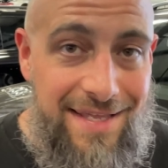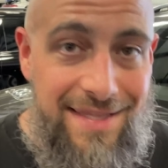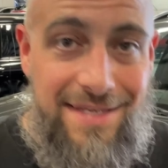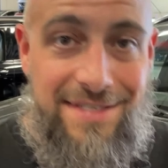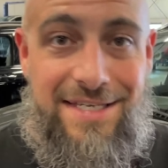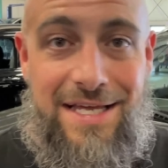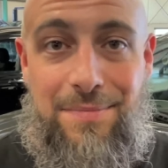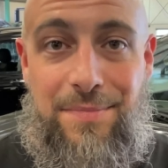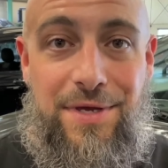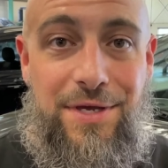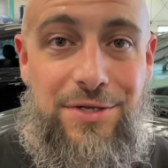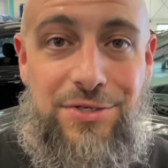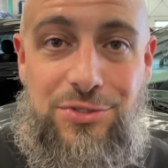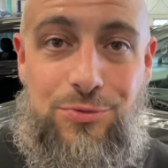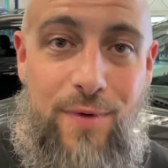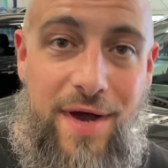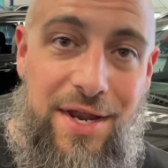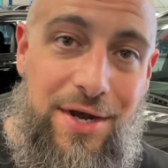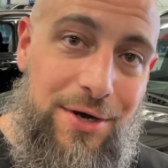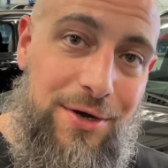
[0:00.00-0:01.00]
They sent me a
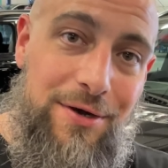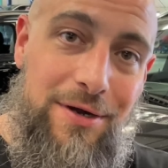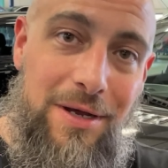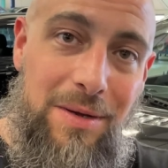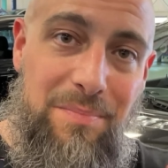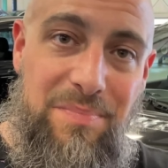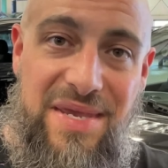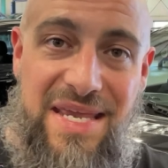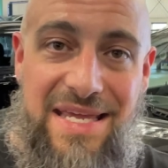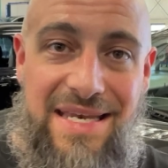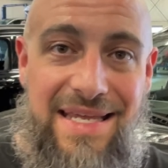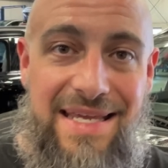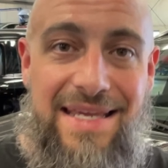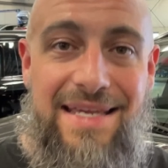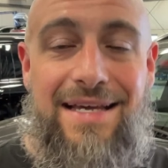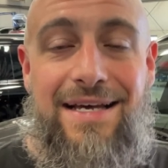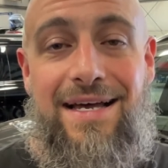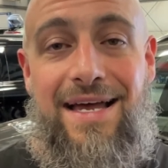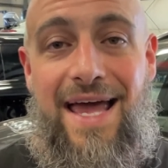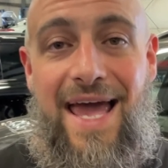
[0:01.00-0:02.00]
sweater, a beanie,
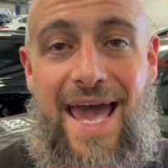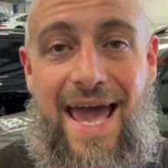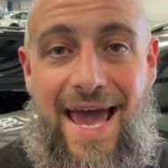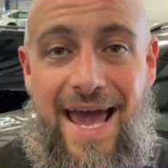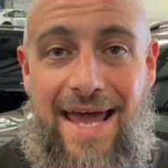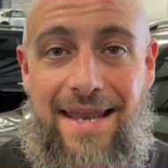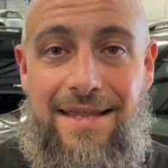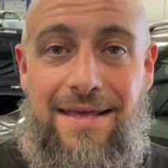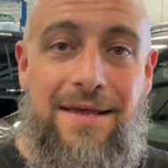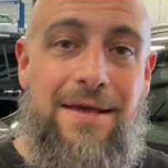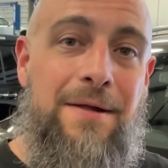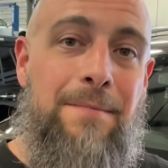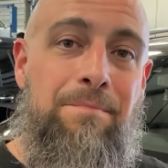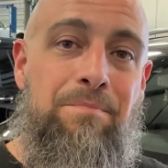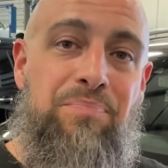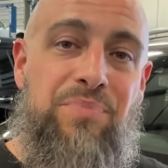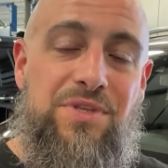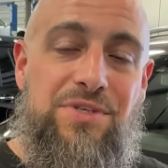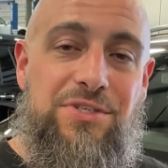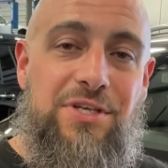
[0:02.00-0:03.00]
a hat,
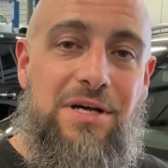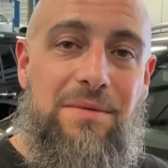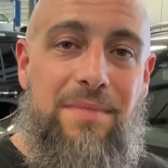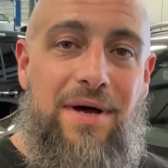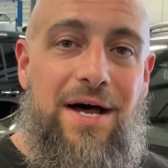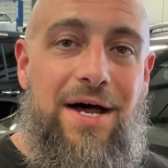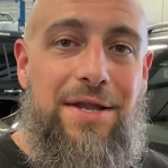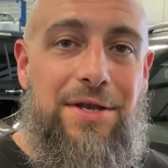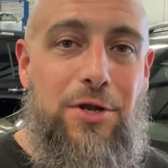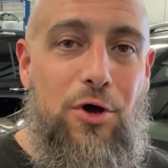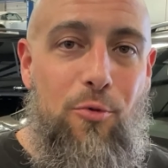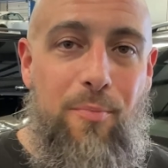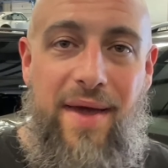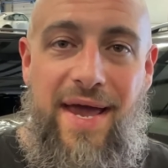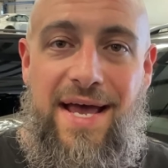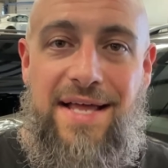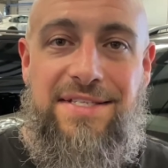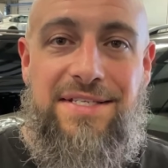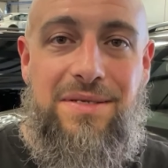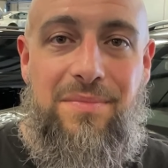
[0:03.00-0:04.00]
some
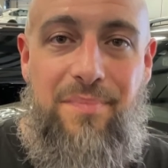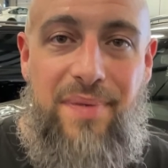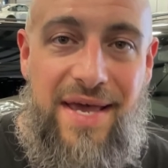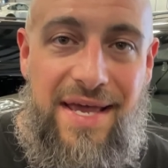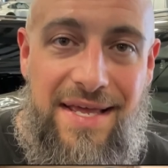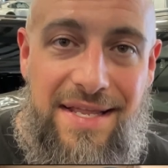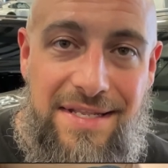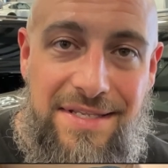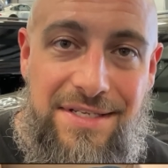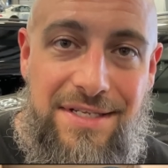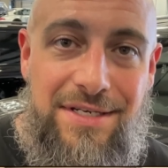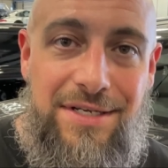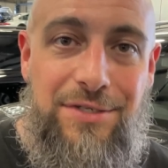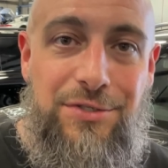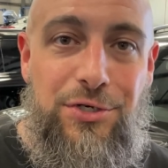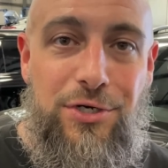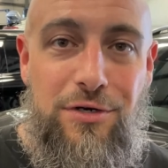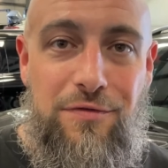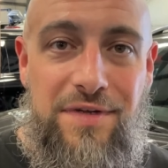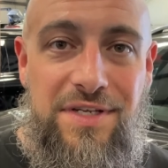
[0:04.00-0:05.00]
notepads and pens, and a
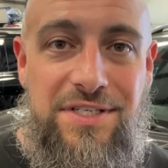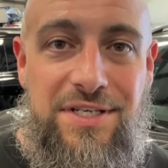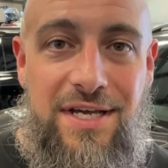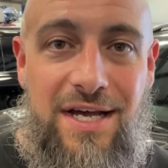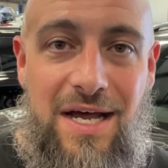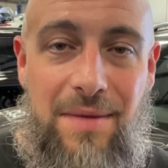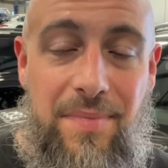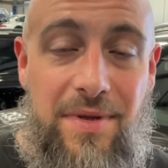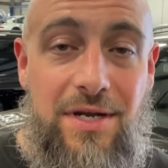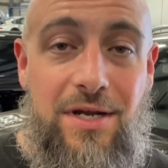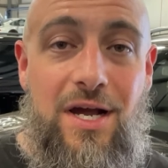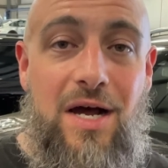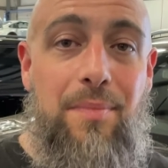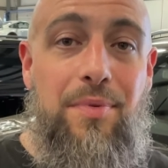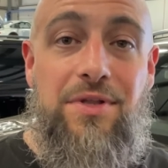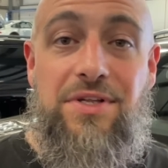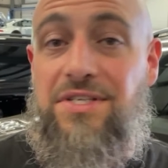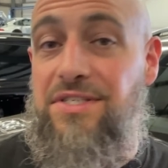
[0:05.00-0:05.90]
Turvis cup, and a couple of